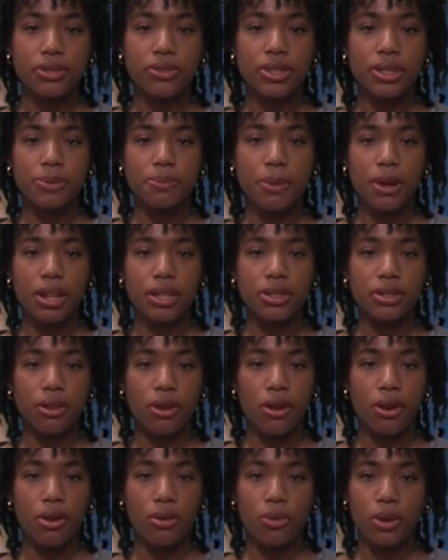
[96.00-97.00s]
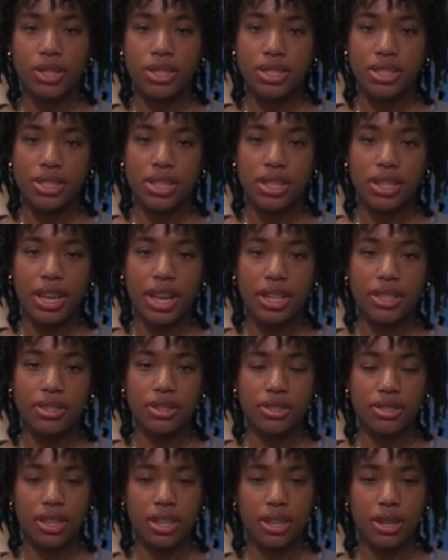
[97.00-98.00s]
respond to all questions and
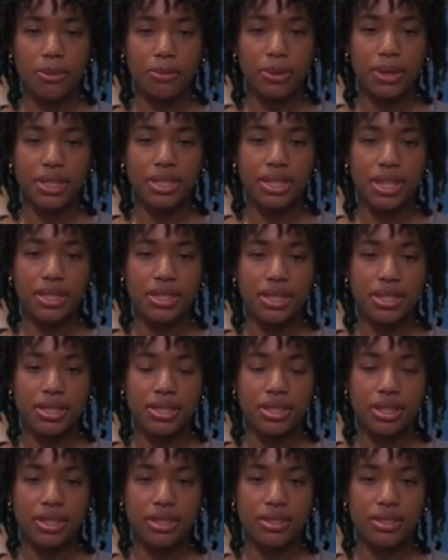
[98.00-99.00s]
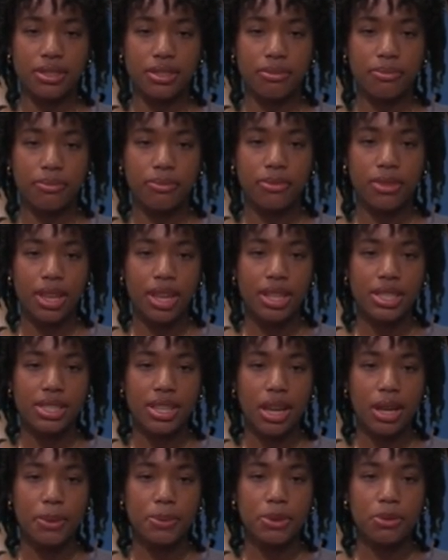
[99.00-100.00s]
answers in complete sentences.
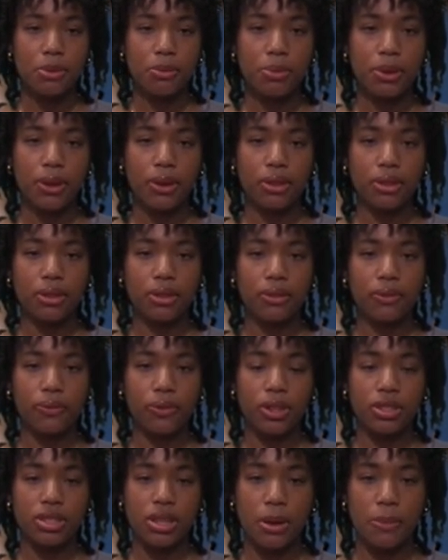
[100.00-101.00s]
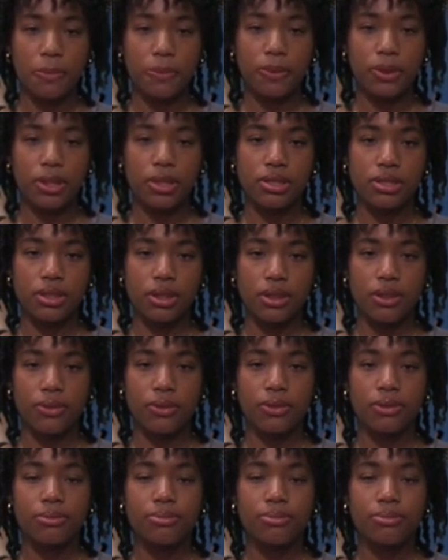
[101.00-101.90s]
Sign-ups will be first come, first serve.